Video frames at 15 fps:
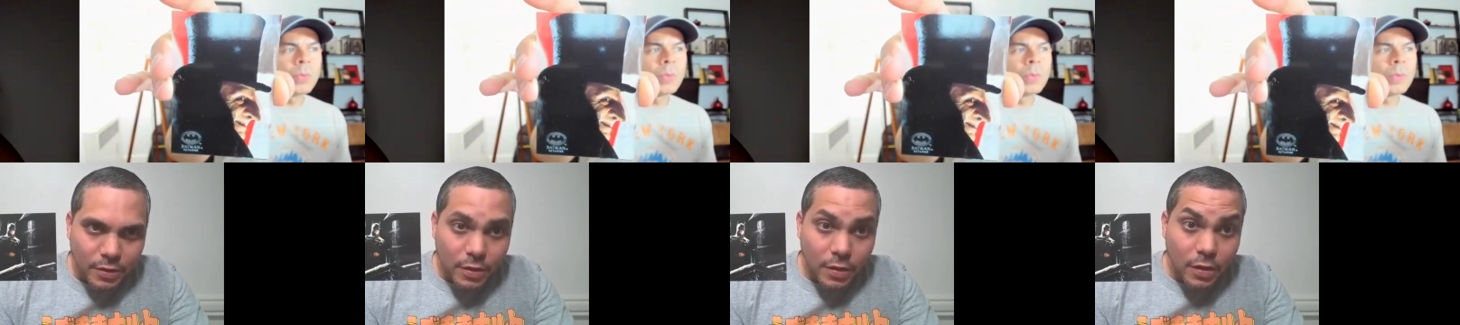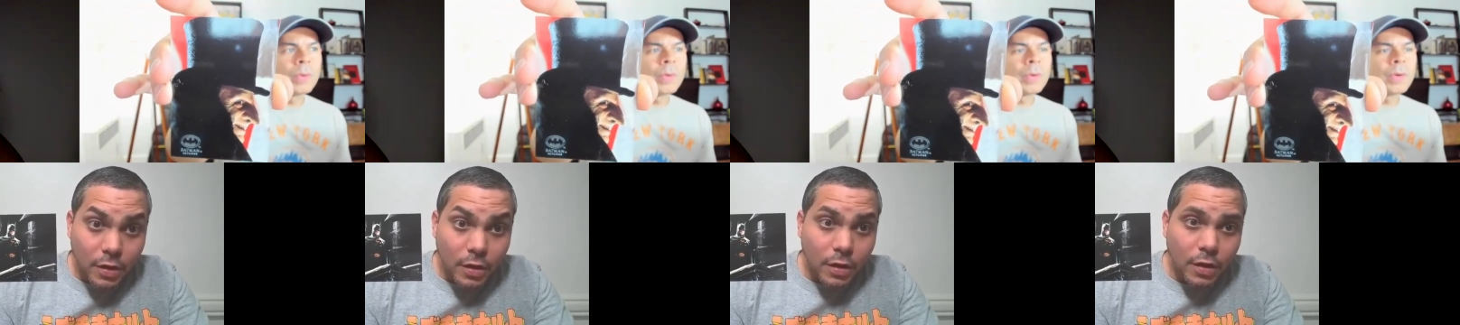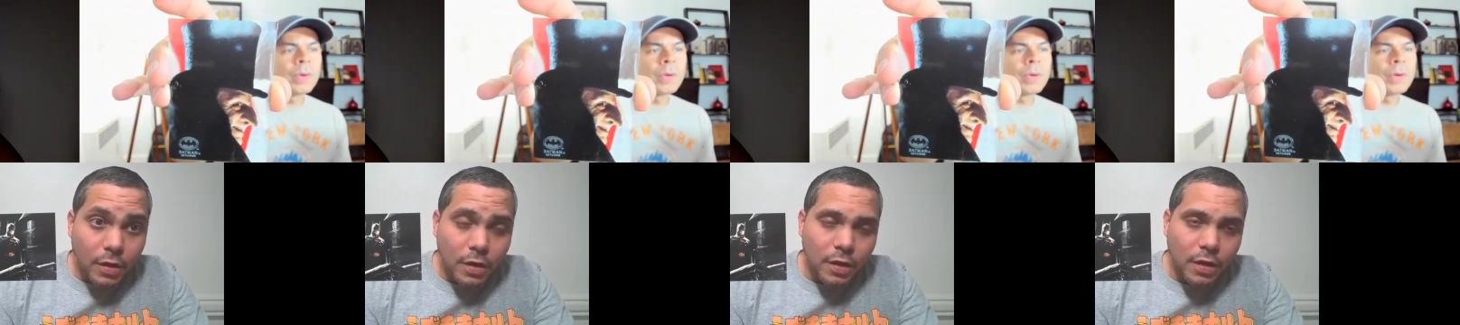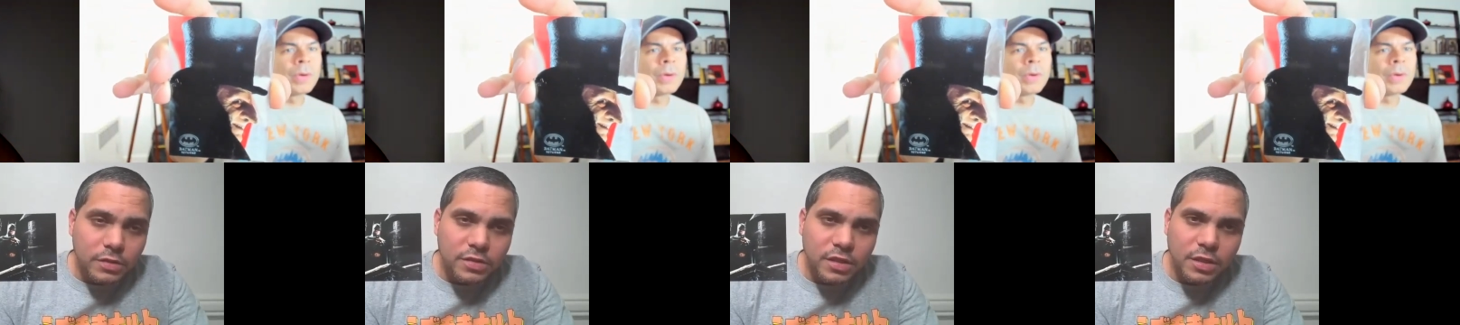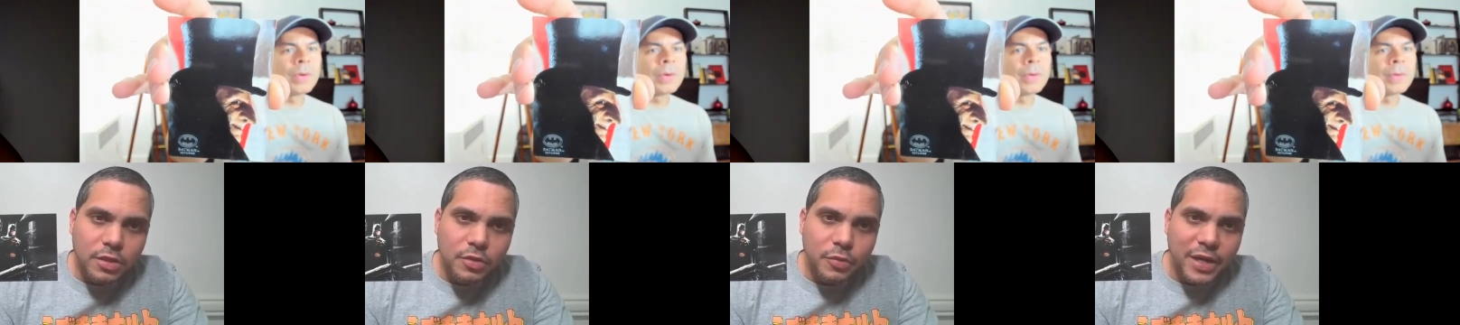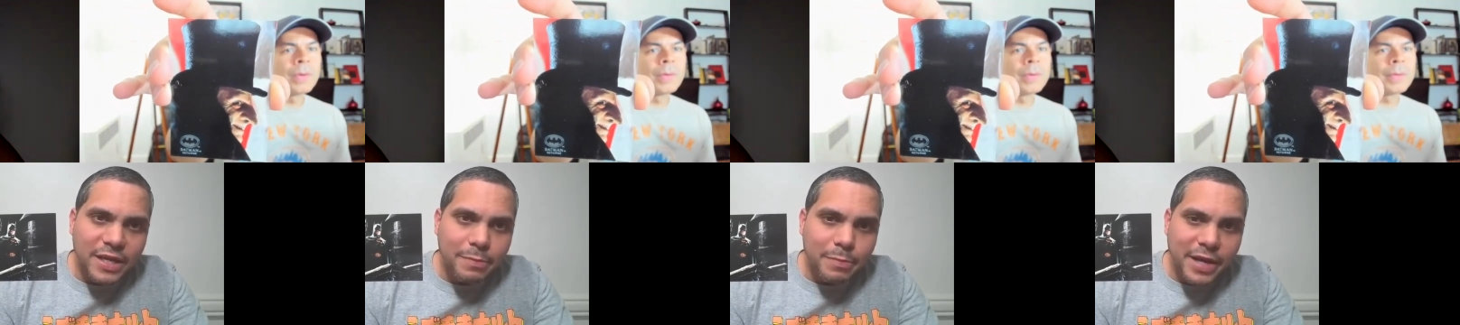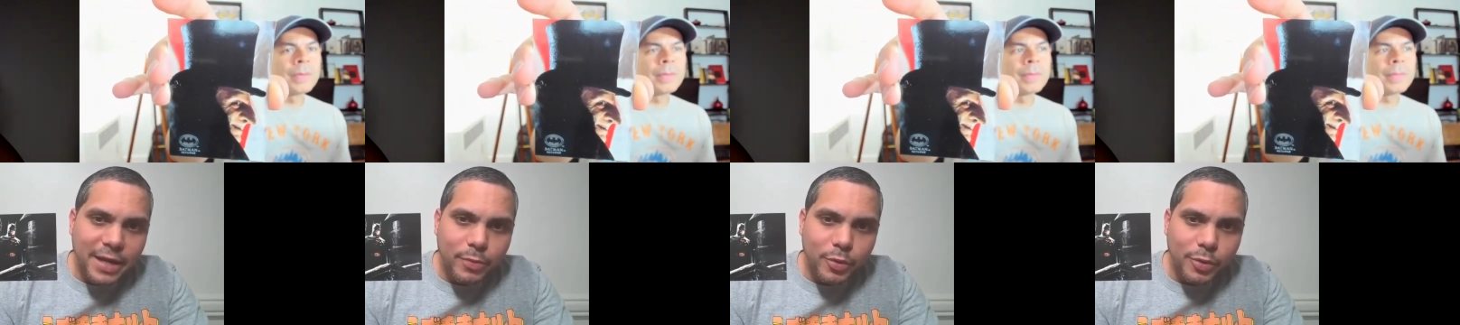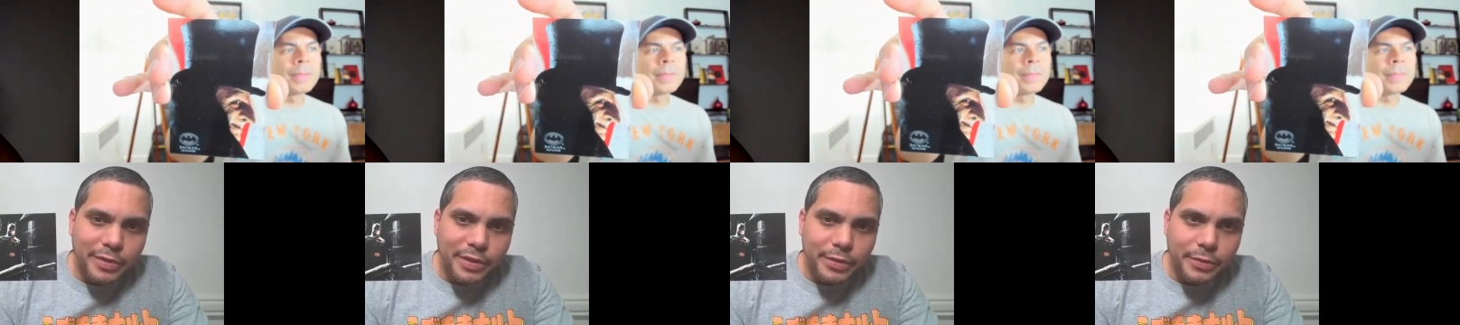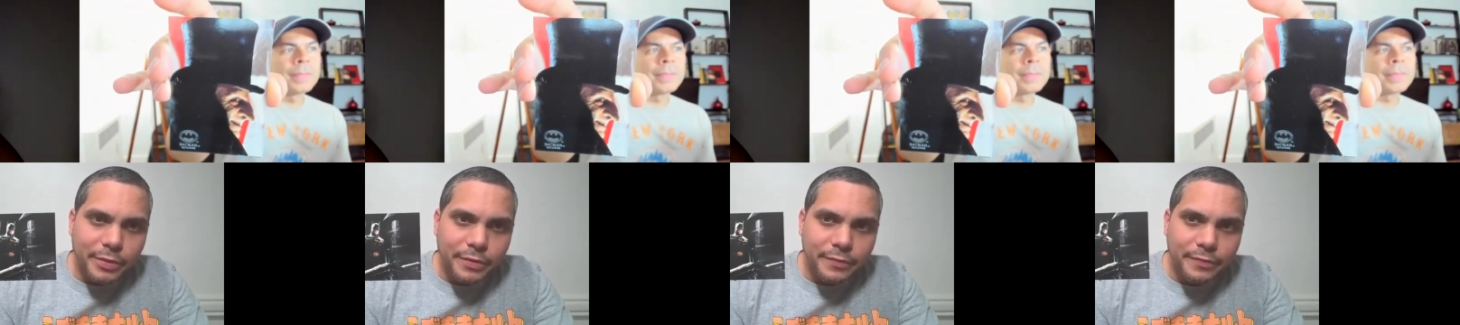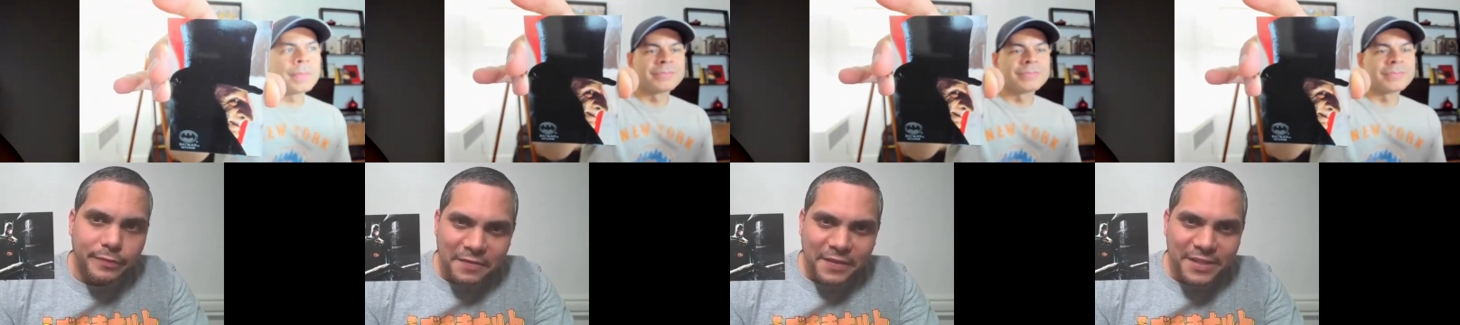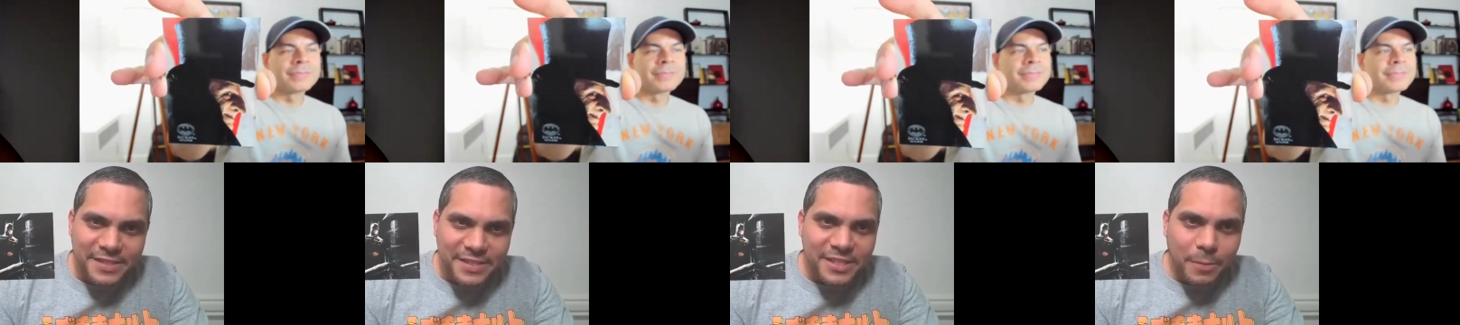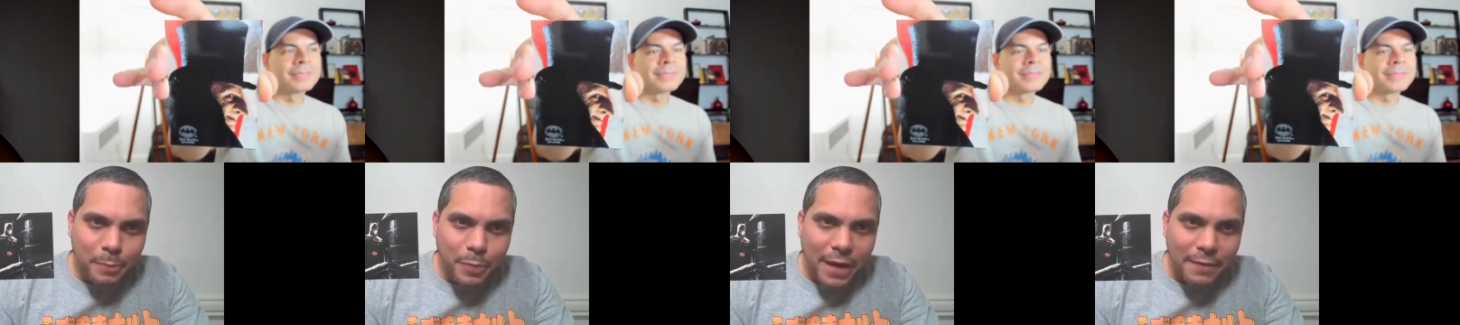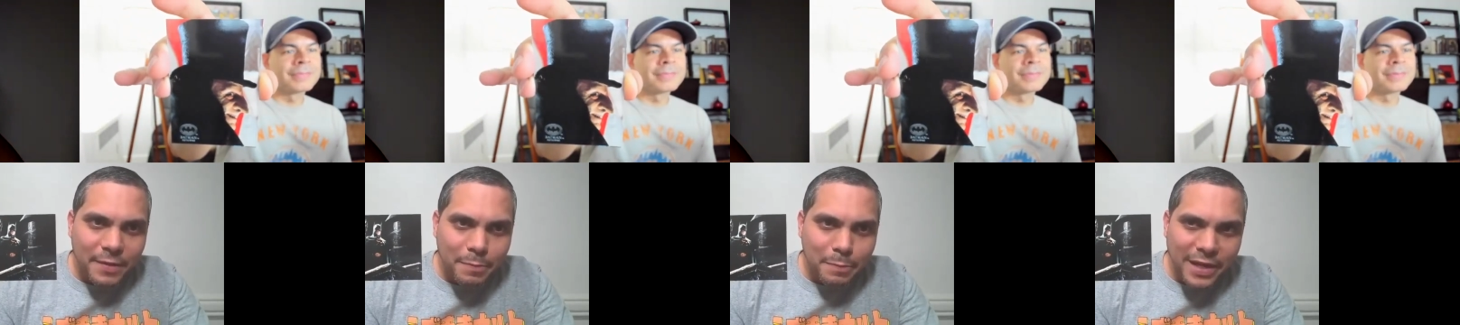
Speaker 1: Oh, it's a great Batmobile. This is the probably the